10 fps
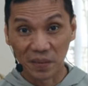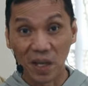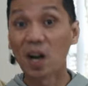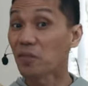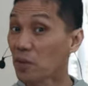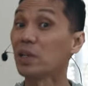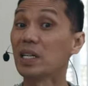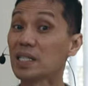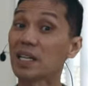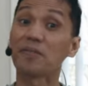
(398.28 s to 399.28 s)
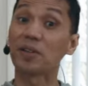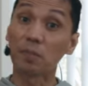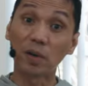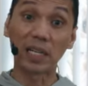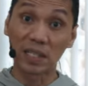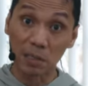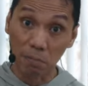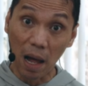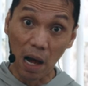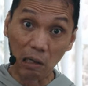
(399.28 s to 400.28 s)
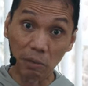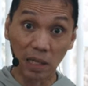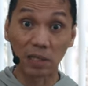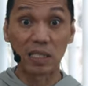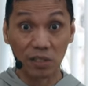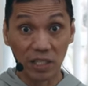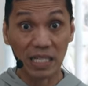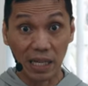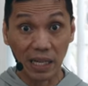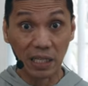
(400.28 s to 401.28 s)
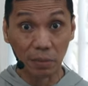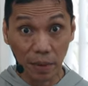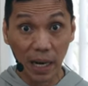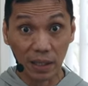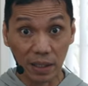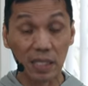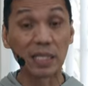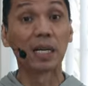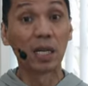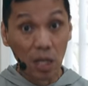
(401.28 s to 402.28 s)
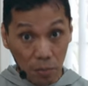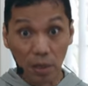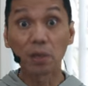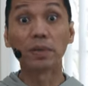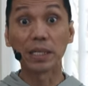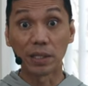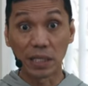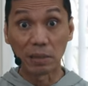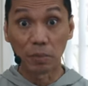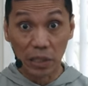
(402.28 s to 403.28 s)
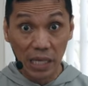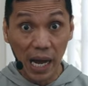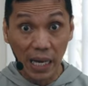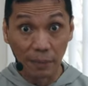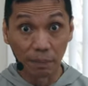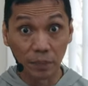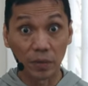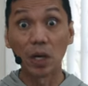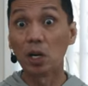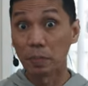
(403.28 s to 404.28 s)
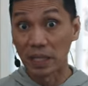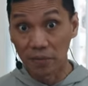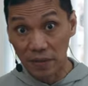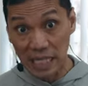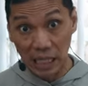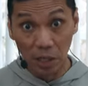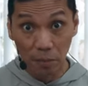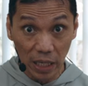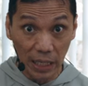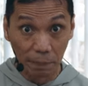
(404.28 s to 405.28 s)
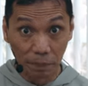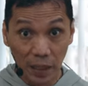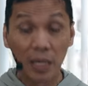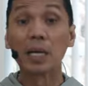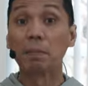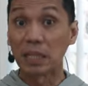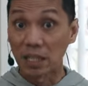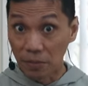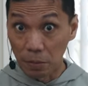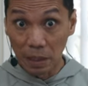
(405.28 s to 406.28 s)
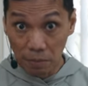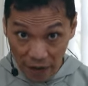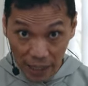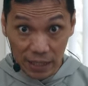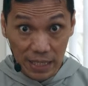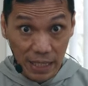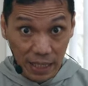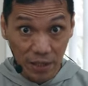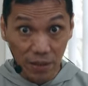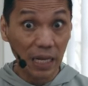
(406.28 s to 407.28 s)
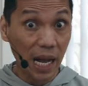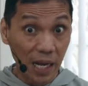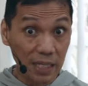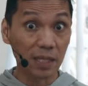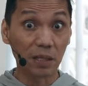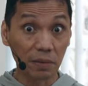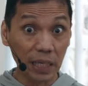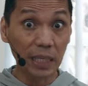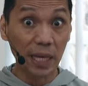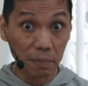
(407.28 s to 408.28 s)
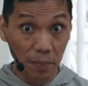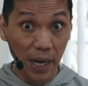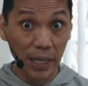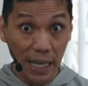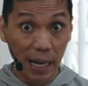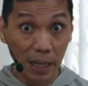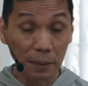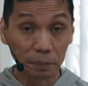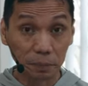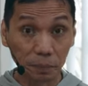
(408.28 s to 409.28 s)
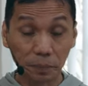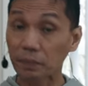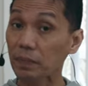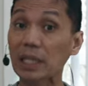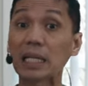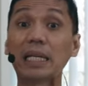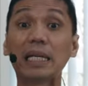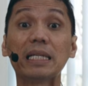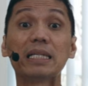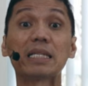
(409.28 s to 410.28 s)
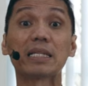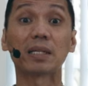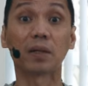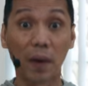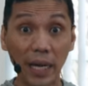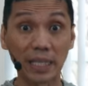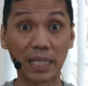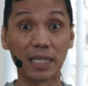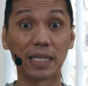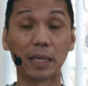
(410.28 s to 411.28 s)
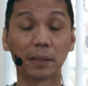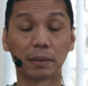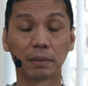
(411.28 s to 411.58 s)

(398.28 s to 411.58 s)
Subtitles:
Of course, if your body is blocked because you're just starting to practice, probably you need more time to open the physical body. But if you've been practicing yoga asana already and pranayama, it's quite easy